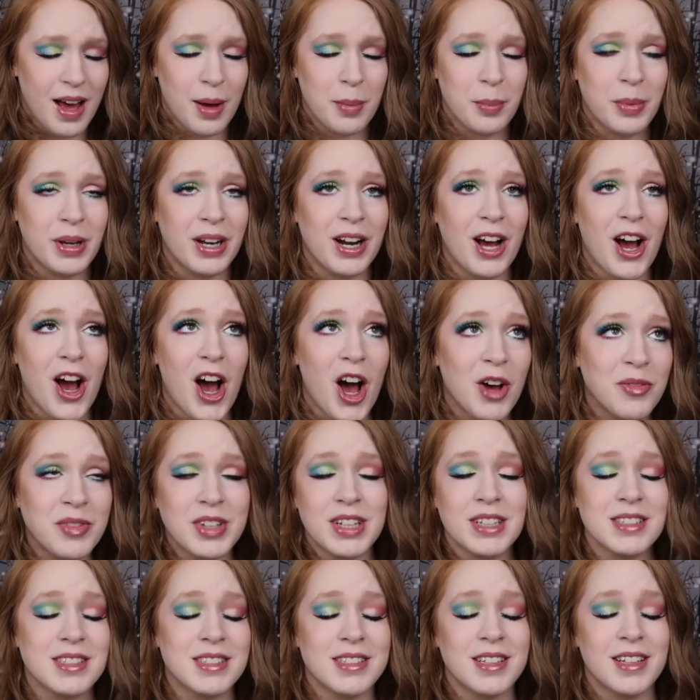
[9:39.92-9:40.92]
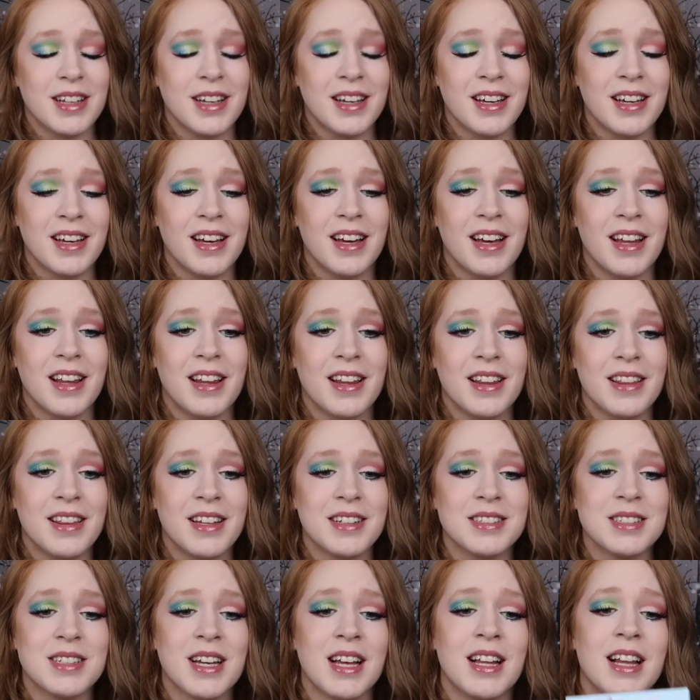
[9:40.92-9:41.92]
But obviously
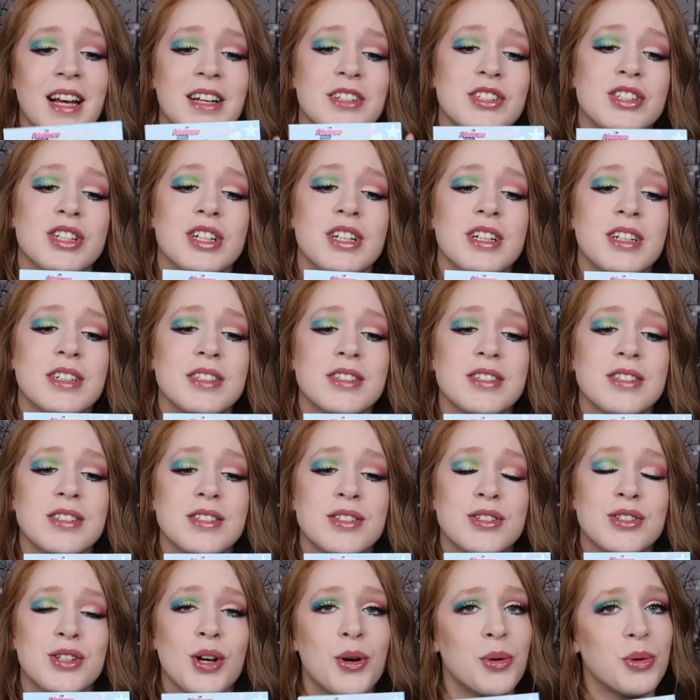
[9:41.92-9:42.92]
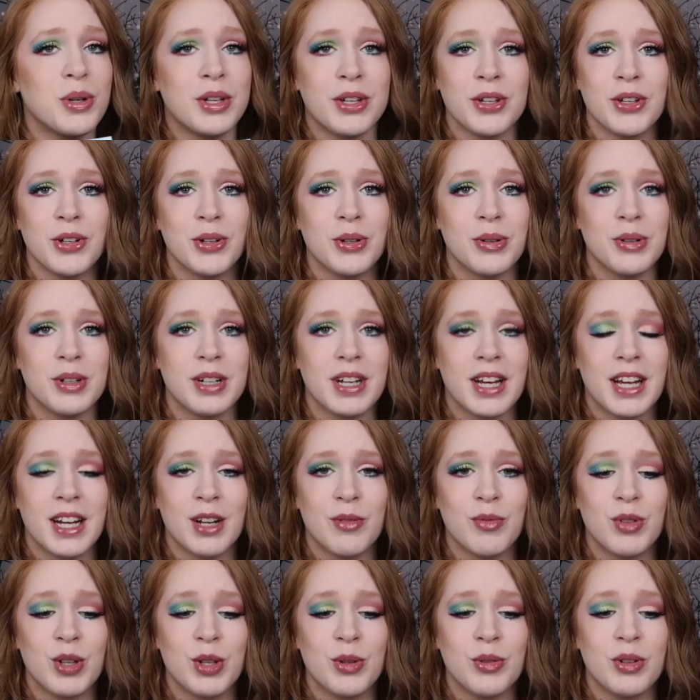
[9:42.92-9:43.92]
this collection is so cute, and
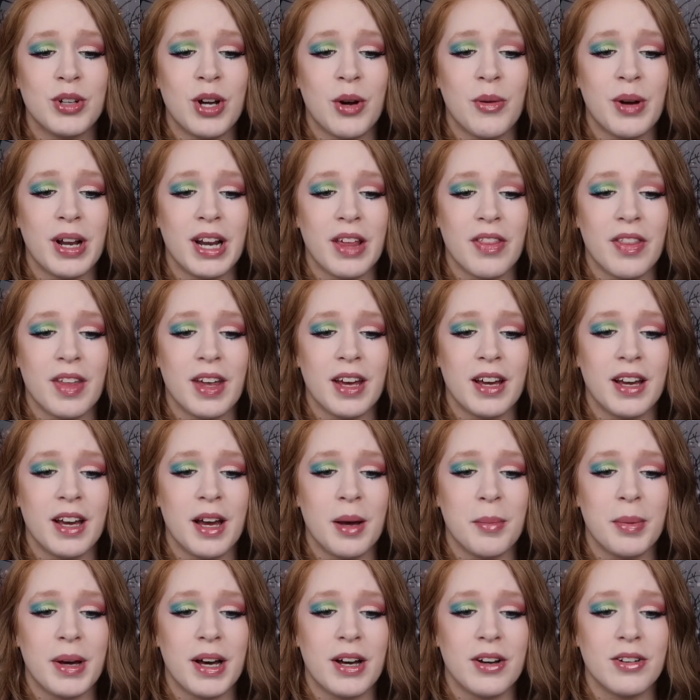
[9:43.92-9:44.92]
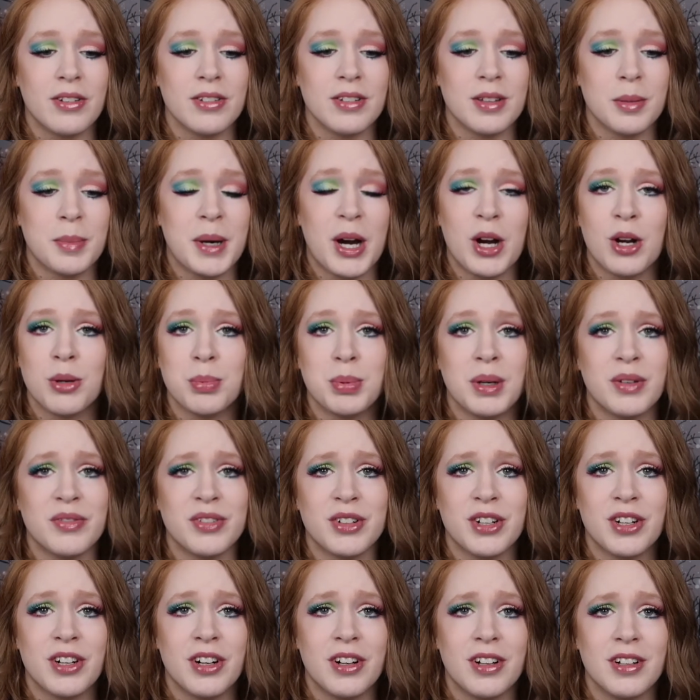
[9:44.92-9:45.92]
if you know anything about the Powerpuff
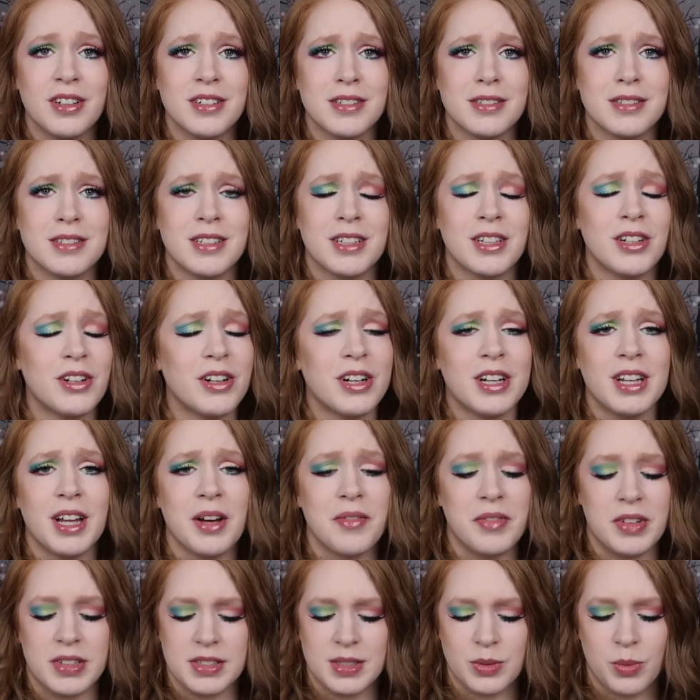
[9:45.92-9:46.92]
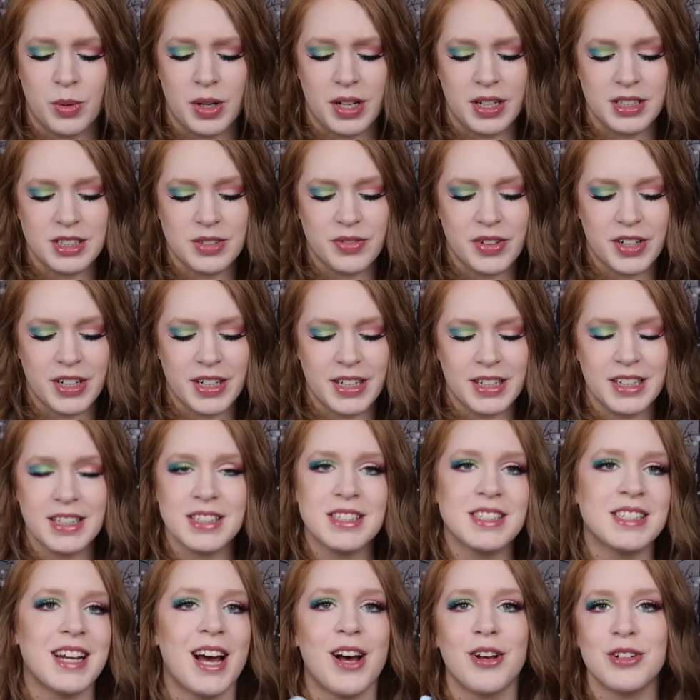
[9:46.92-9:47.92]
Girls, and you're gonna love this one. It's very
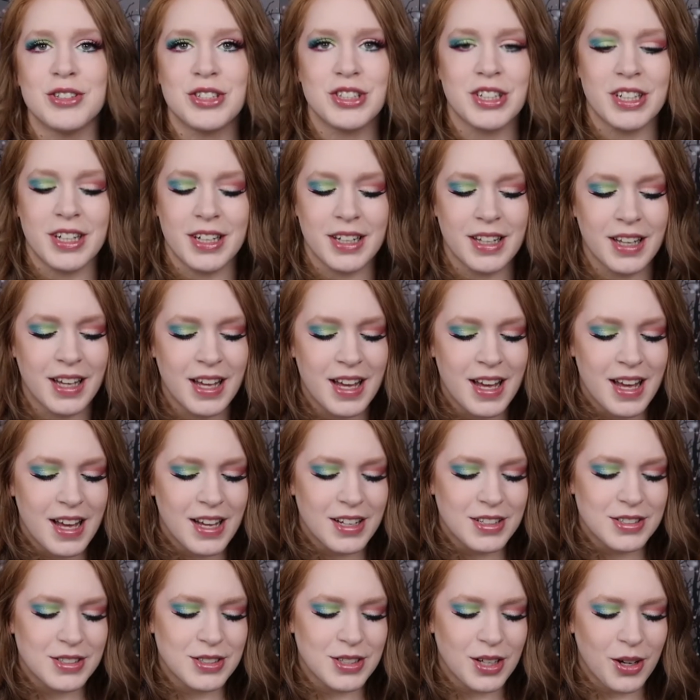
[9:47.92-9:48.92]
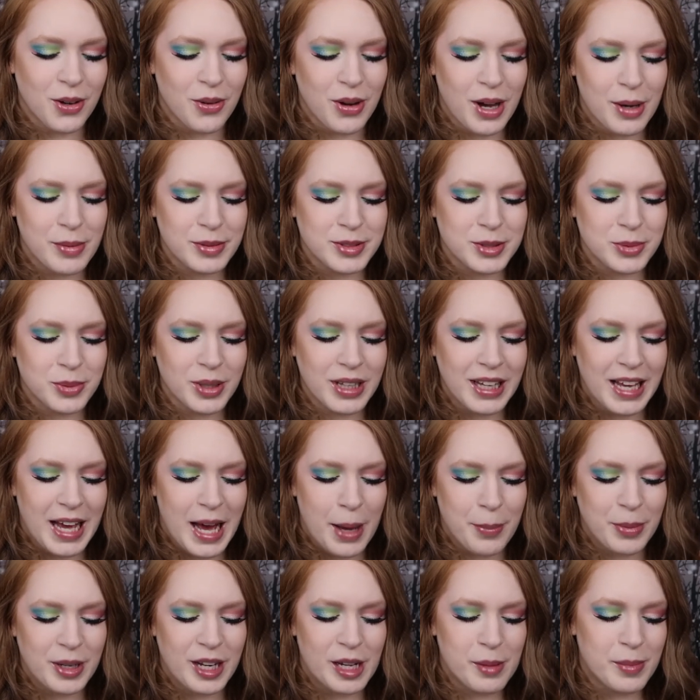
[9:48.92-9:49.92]
nostalgic, so I was really
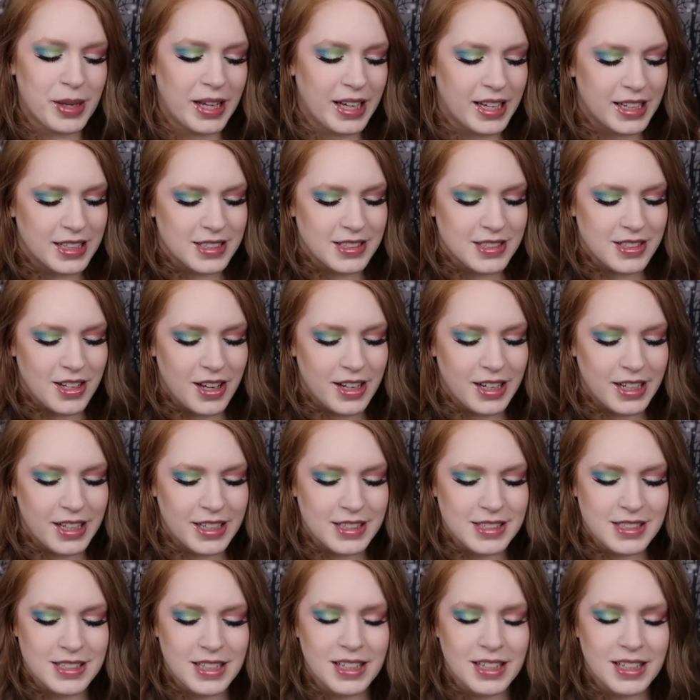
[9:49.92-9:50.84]
happy to get my hands on it.